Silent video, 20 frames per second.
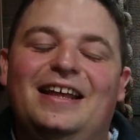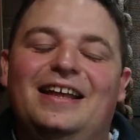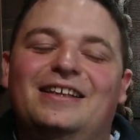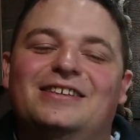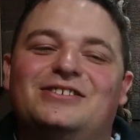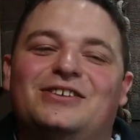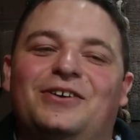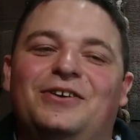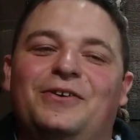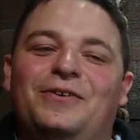
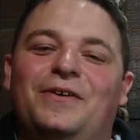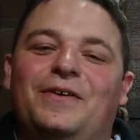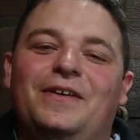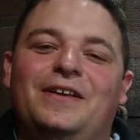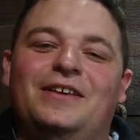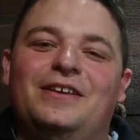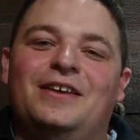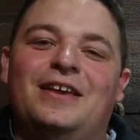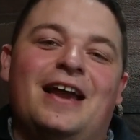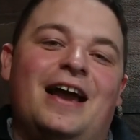So
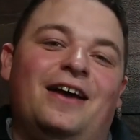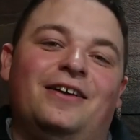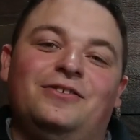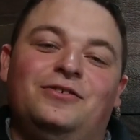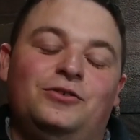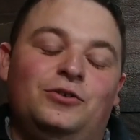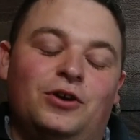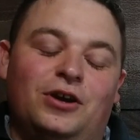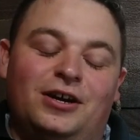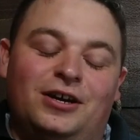yeah,
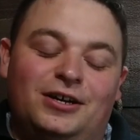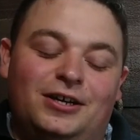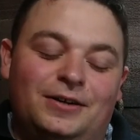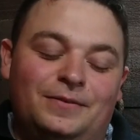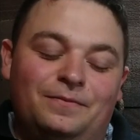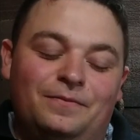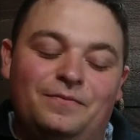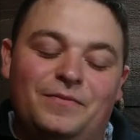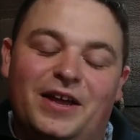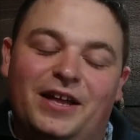
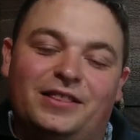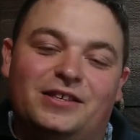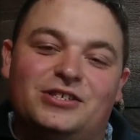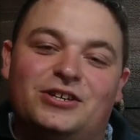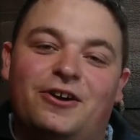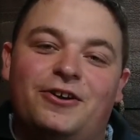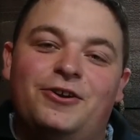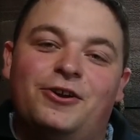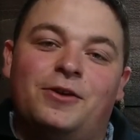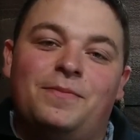at the
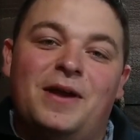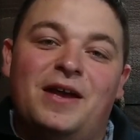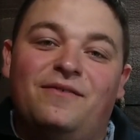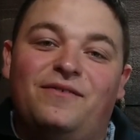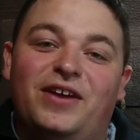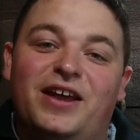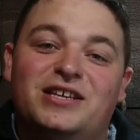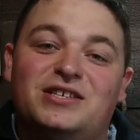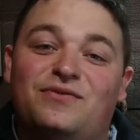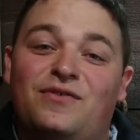start of your command
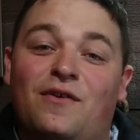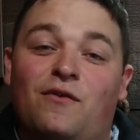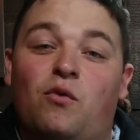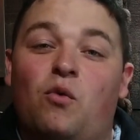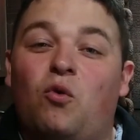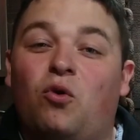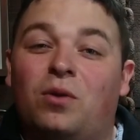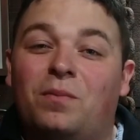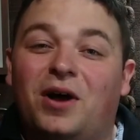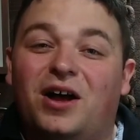phase, if you have a
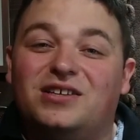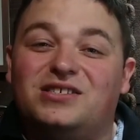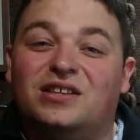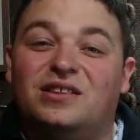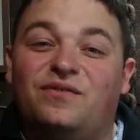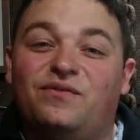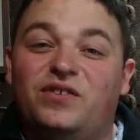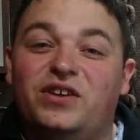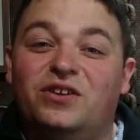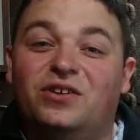war boss on
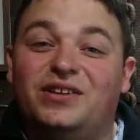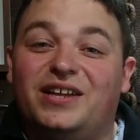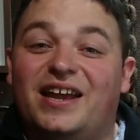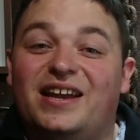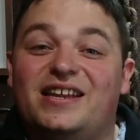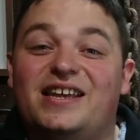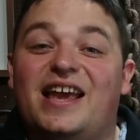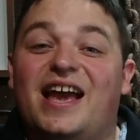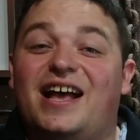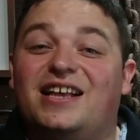the field
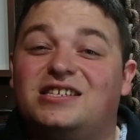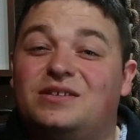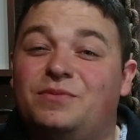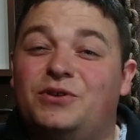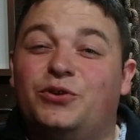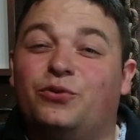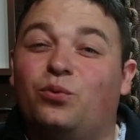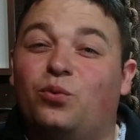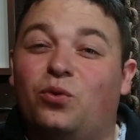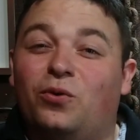and he has to be
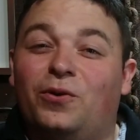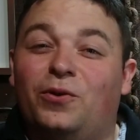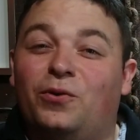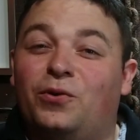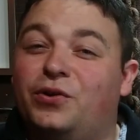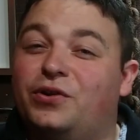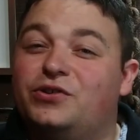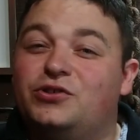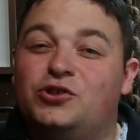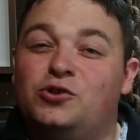your
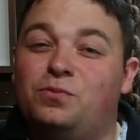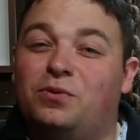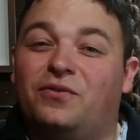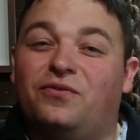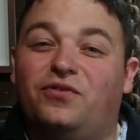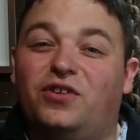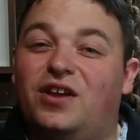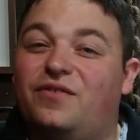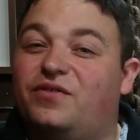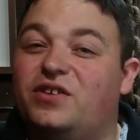warlord, super
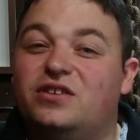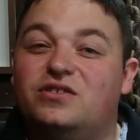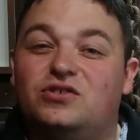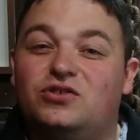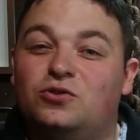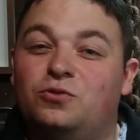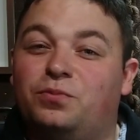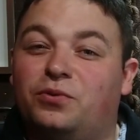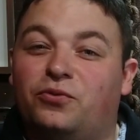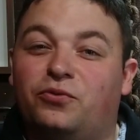fluffy,
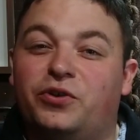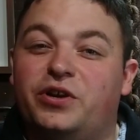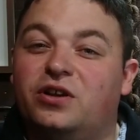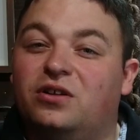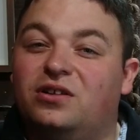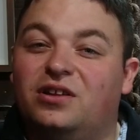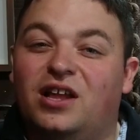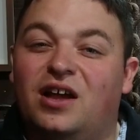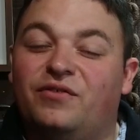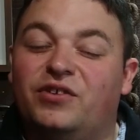super
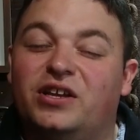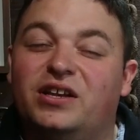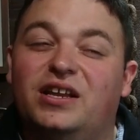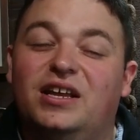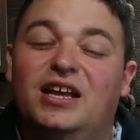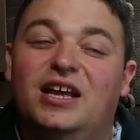real, love it,